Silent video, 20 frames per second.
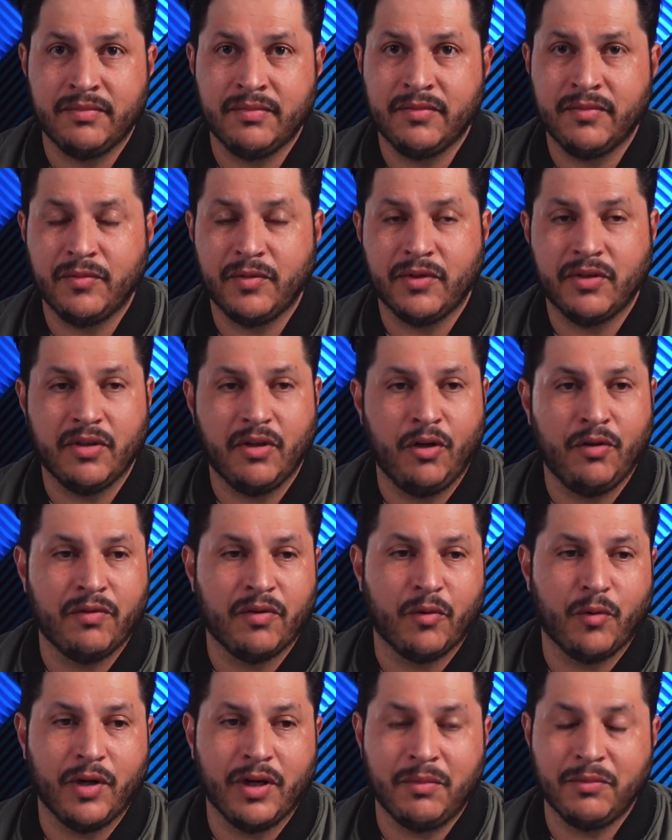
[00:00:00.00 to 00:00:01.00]
We're
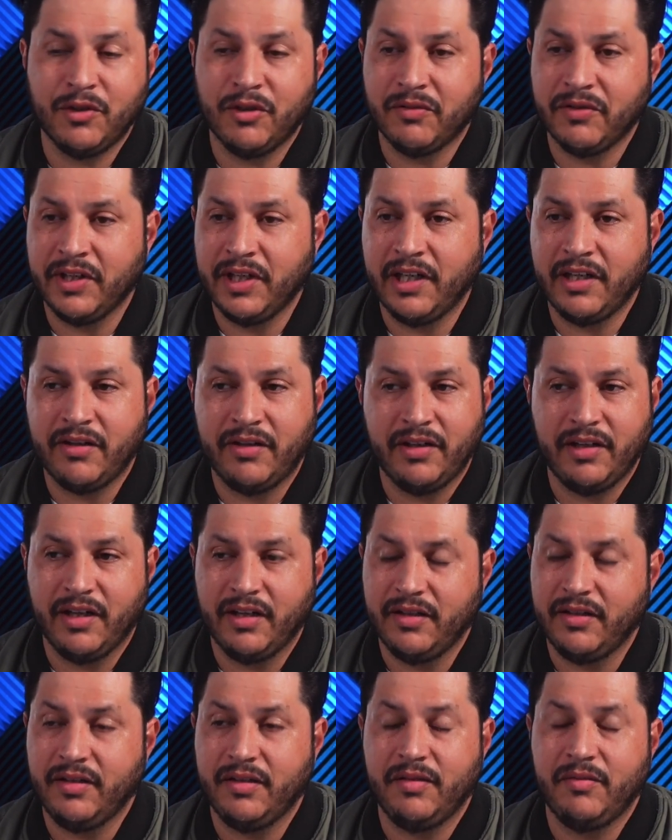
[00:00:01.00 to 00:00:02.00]
overwhelmed over here, and I
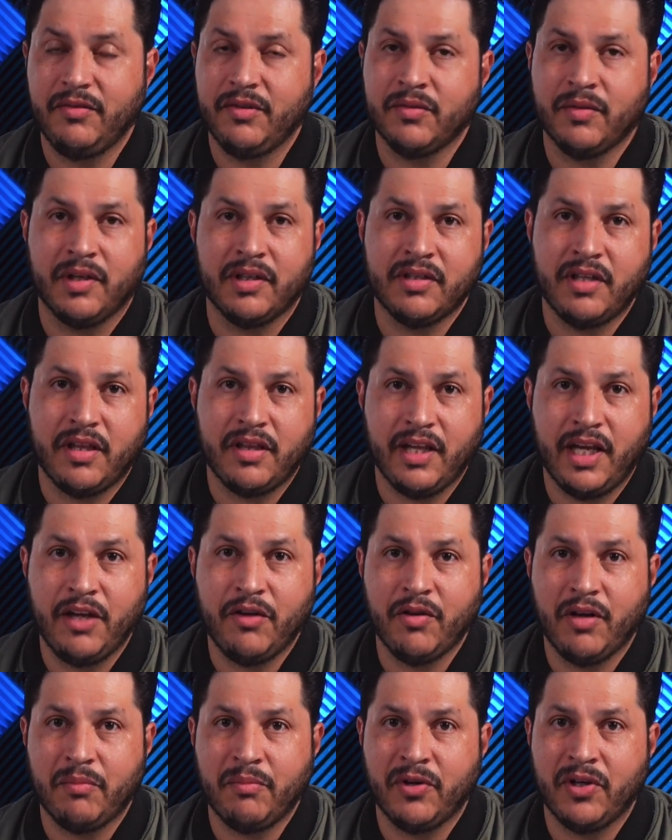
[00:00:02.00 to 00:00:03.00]
just want to say thank you.
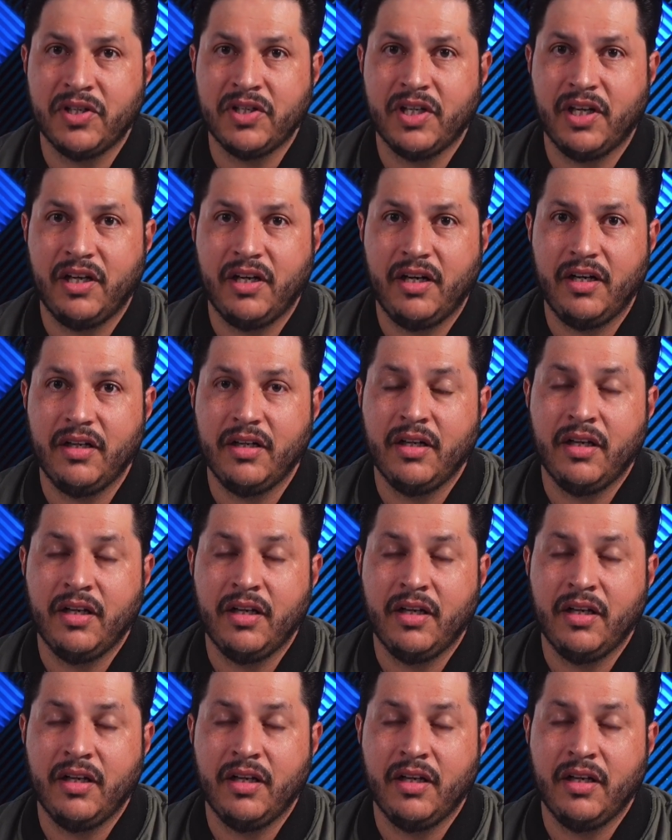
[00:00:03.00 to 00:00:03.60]
I appreciate it.